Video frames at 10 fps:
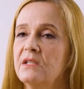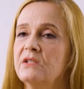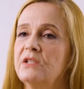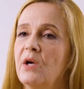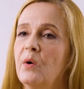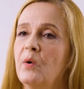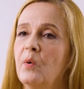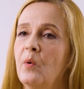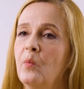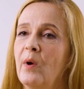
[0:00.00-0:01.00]
So
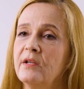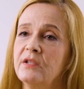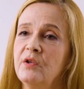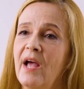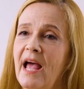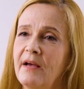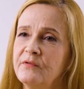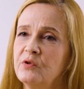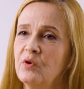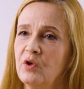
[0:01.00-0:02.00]
what you have
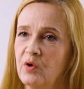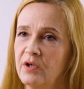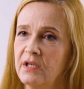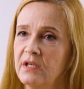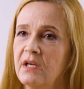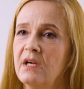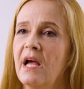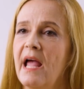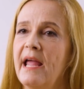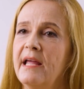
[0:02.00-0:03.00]
to look
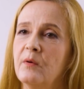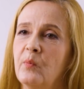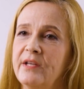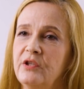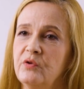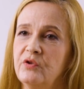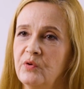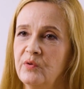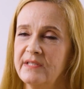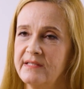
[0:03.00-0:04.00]
at when you
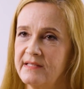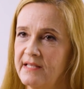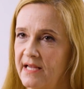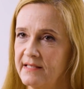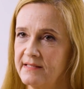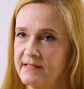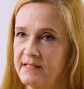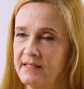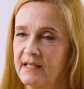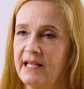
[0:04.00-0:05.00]
do this test